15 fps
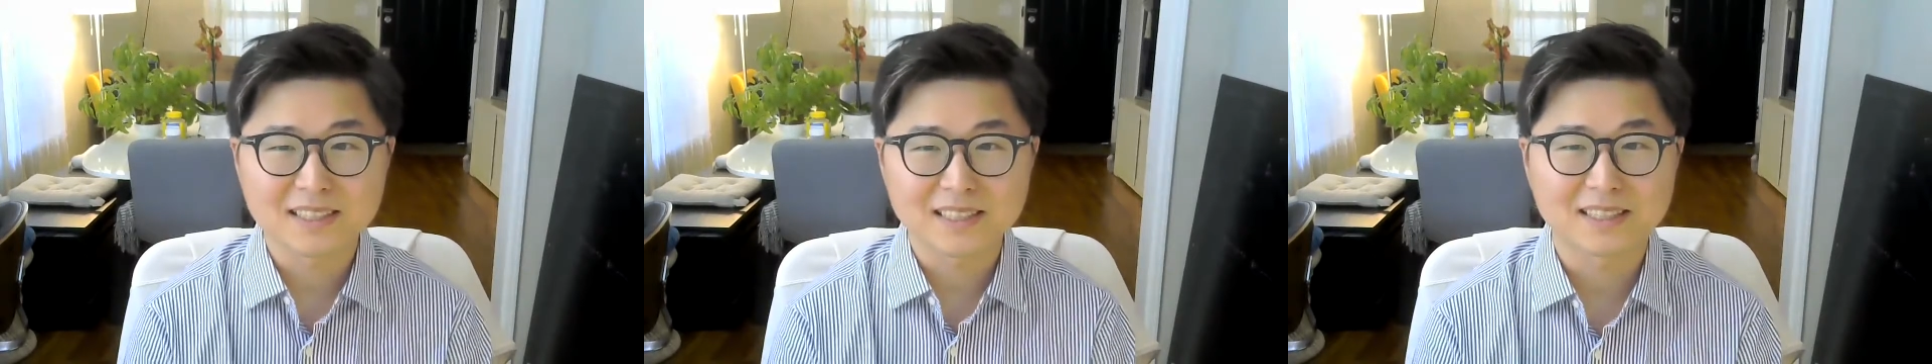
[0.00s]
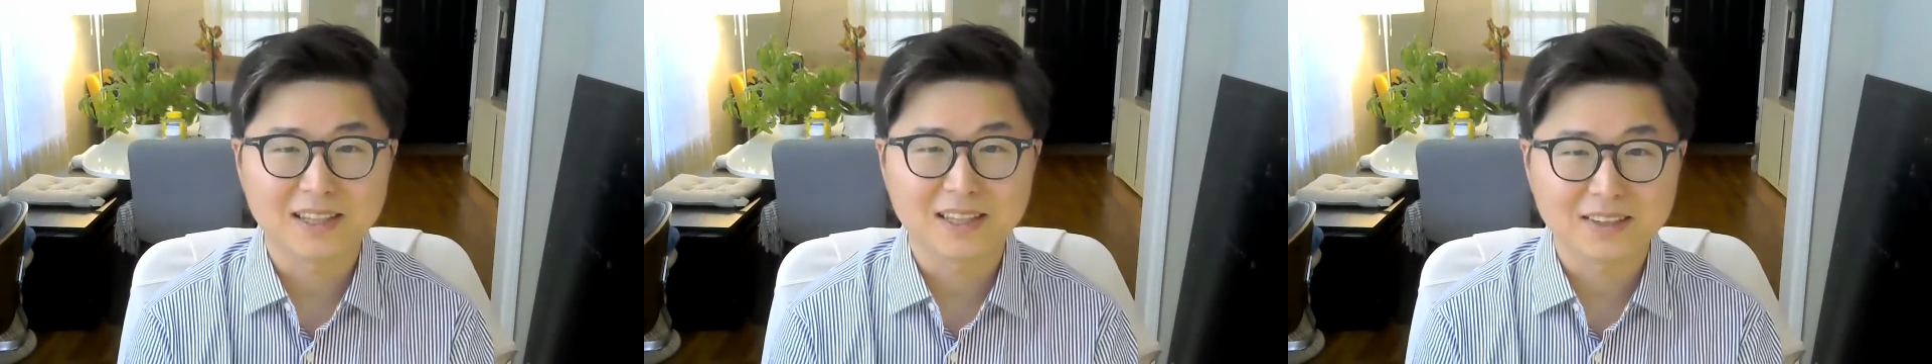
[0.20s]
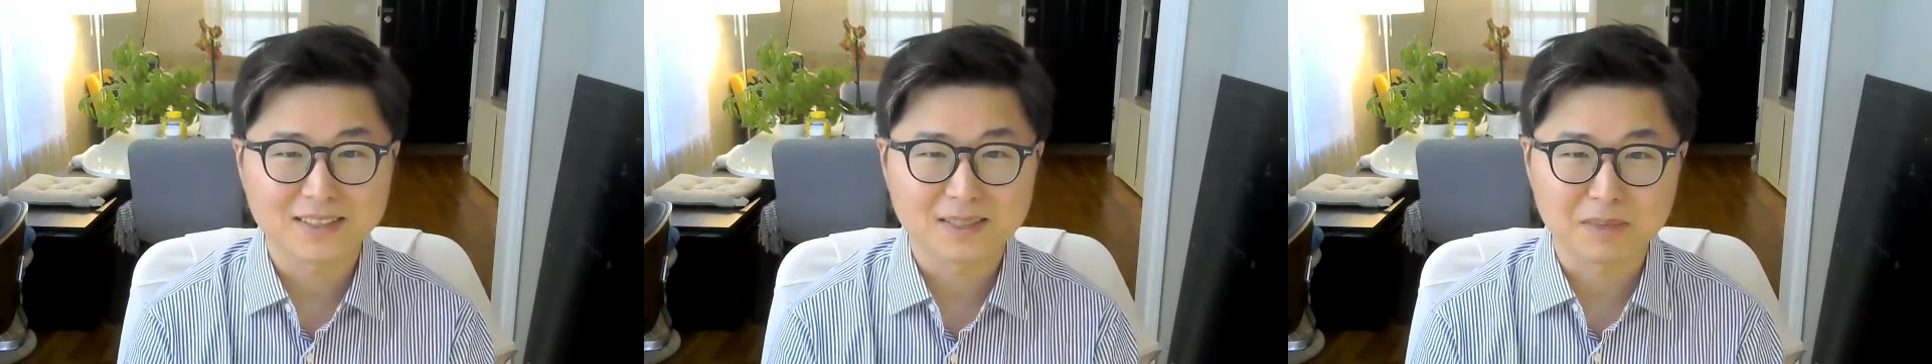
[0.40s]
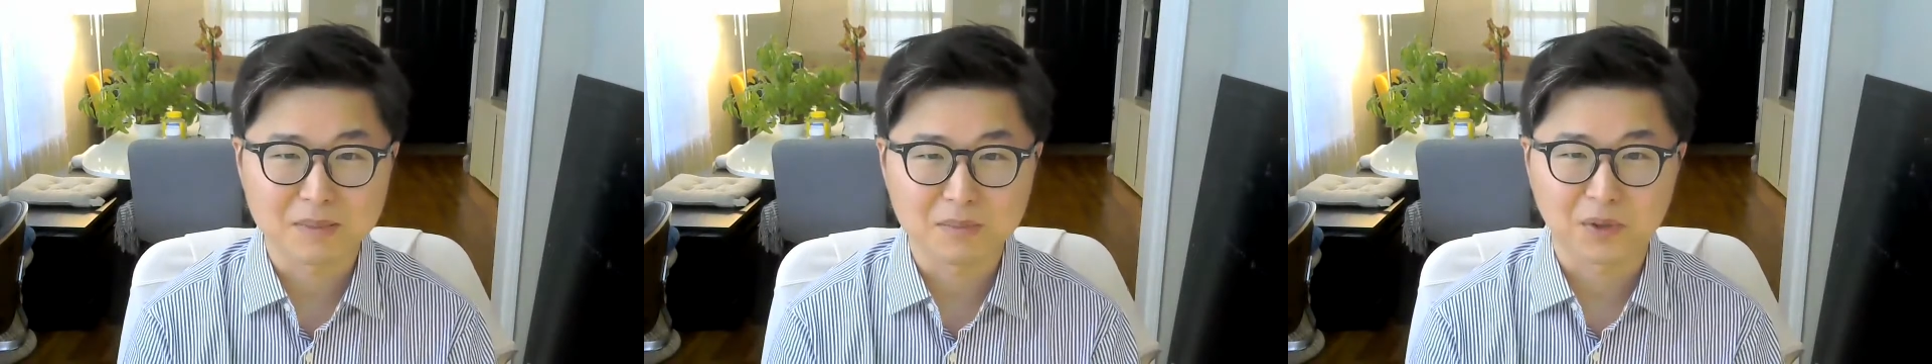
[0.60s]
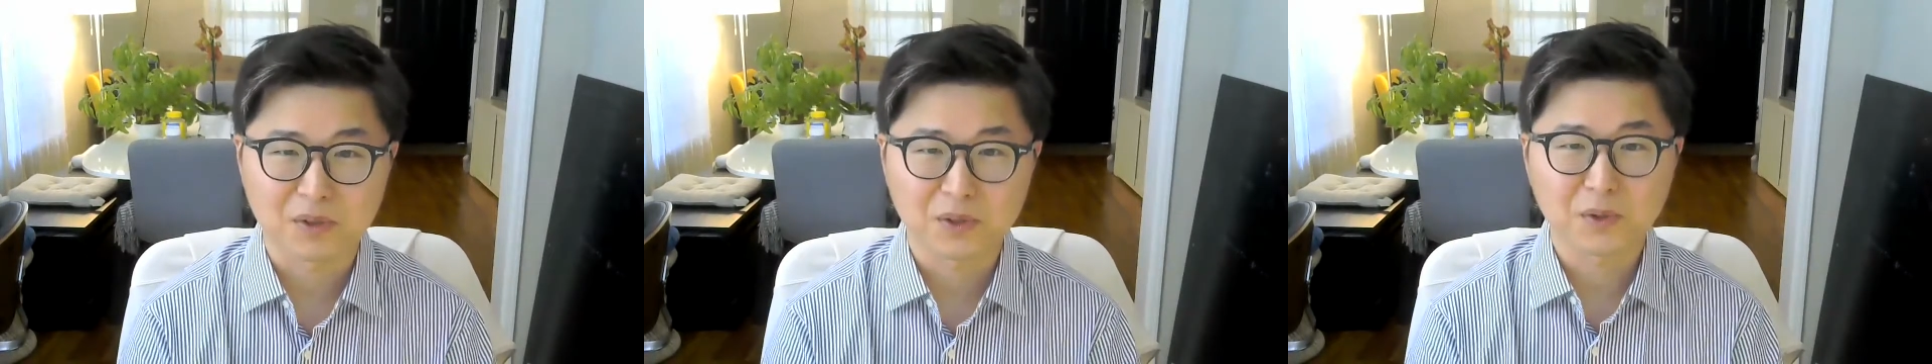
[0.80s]
details to be
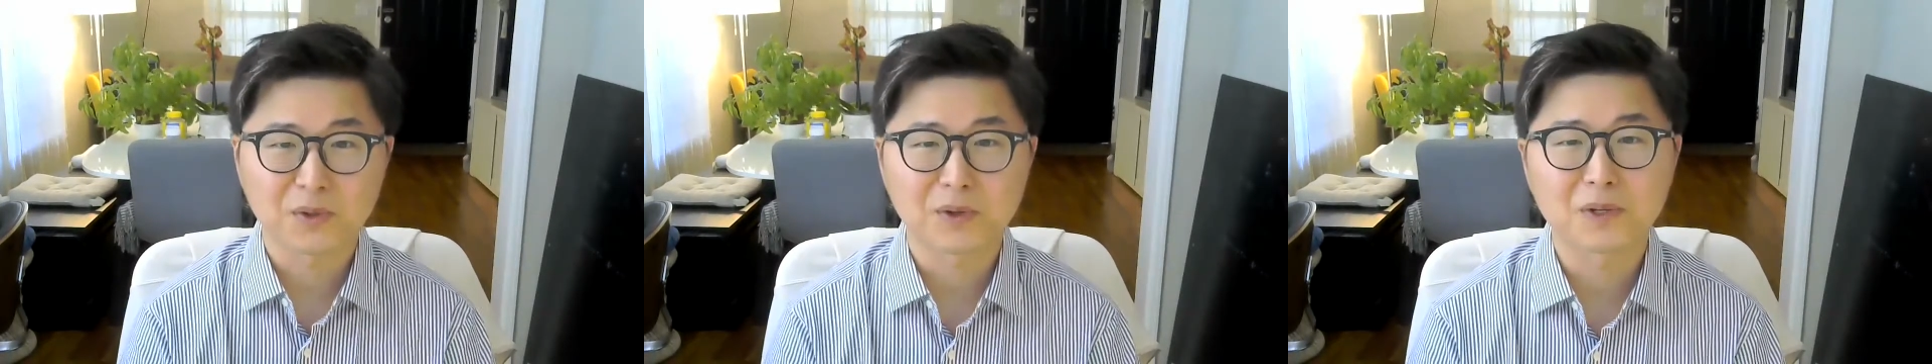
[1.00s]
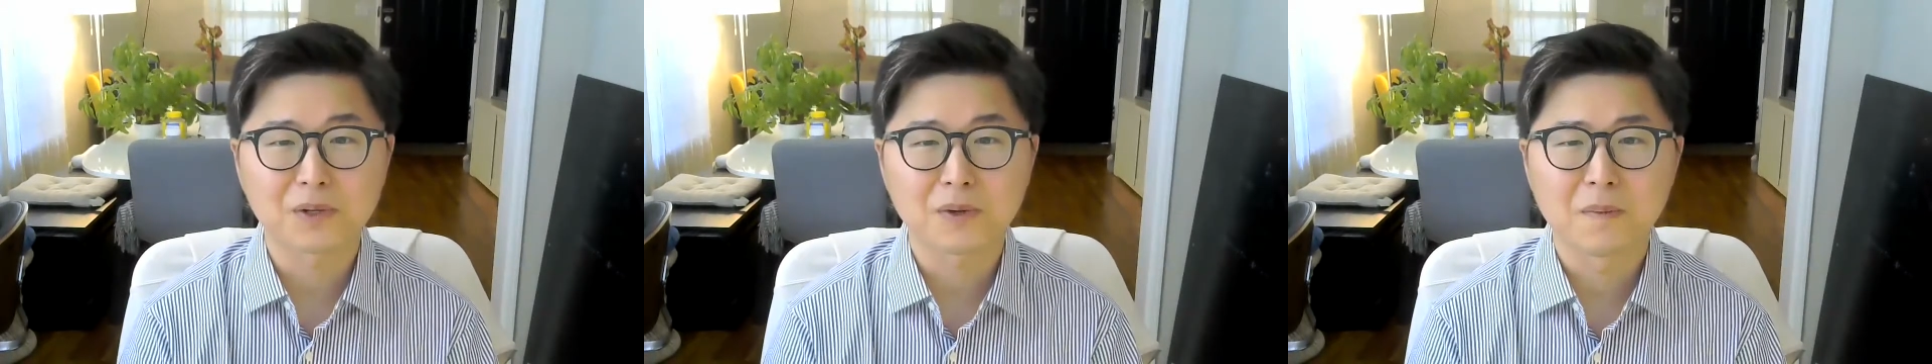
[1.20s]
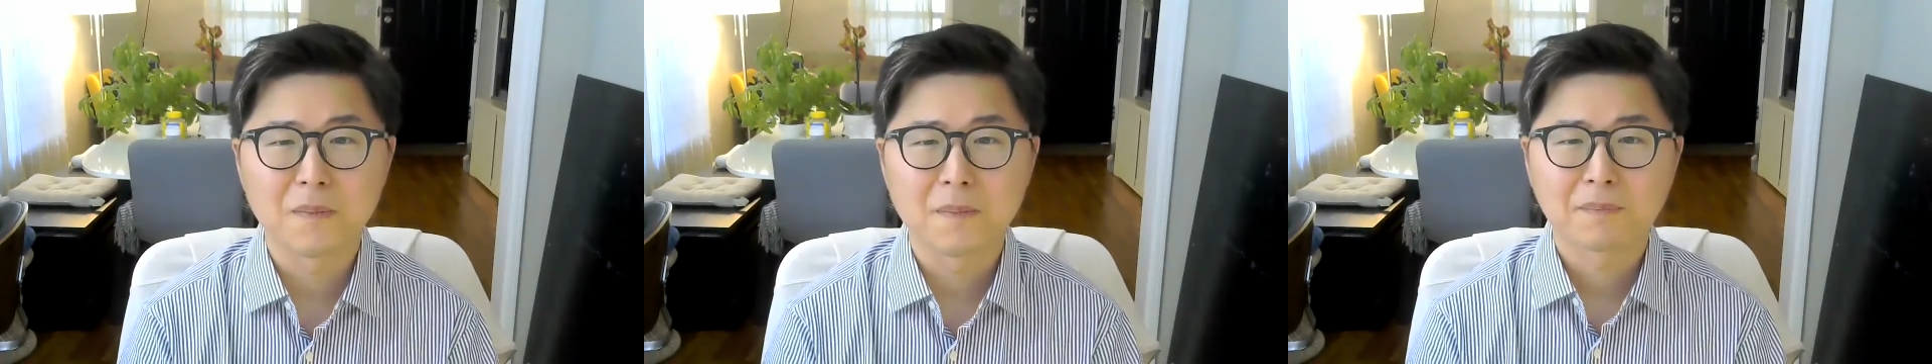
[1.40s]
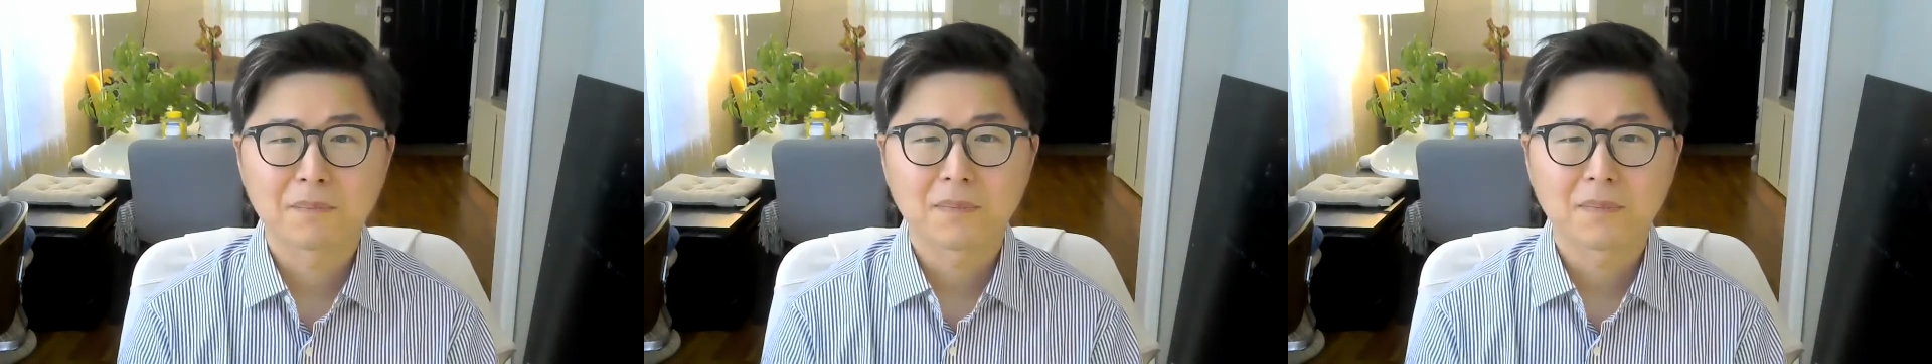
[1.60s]
more thorough.